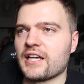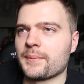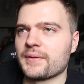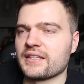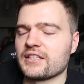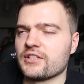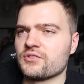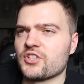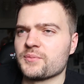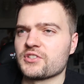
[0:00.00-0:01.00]
I think,
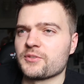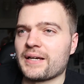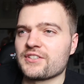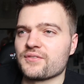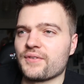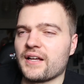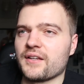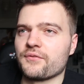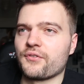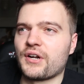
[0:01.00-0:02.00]
in terms of Sebastian
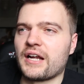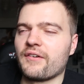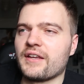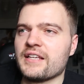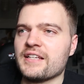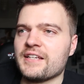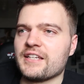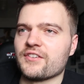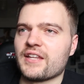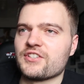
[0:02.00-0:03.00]
Vettel and Ferrari,
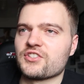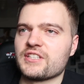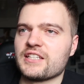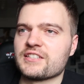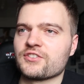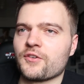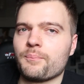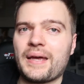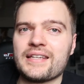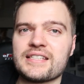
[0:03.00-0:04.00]
they just need to sort
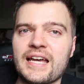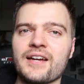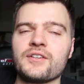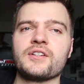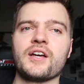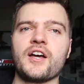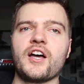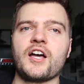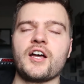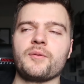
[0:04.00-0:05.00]
of bed down.
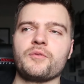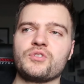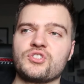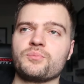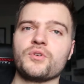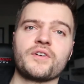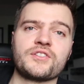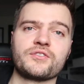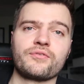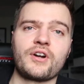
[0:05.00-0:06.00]
If we just move
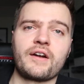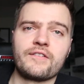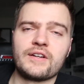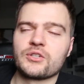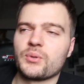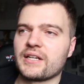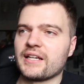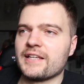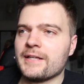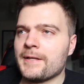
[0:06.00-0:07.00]
on to Ferrari really
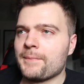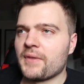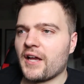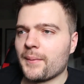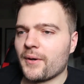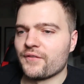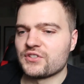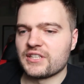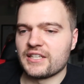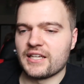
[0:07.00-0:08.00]
quickly,
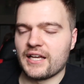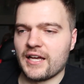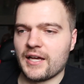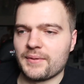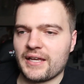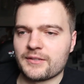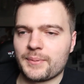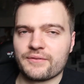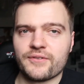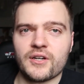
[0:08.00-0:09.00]
obviously they had the
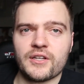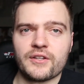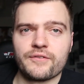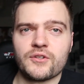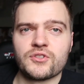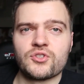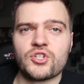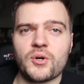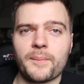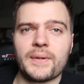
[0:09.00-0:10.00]
big the photo
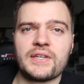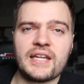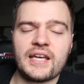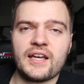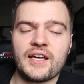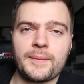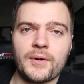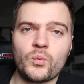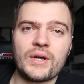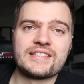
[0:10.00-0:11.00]
shoot
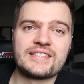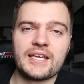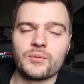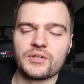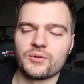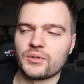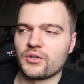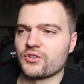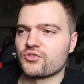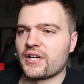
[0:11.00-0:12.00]
on Wednesday with
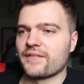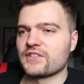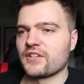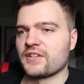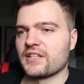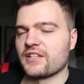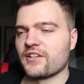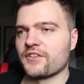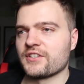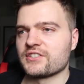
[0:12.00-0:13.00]
all the drivers on
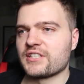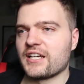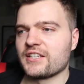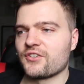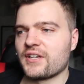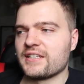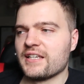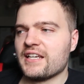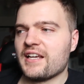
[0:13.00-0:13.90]
the starting grid.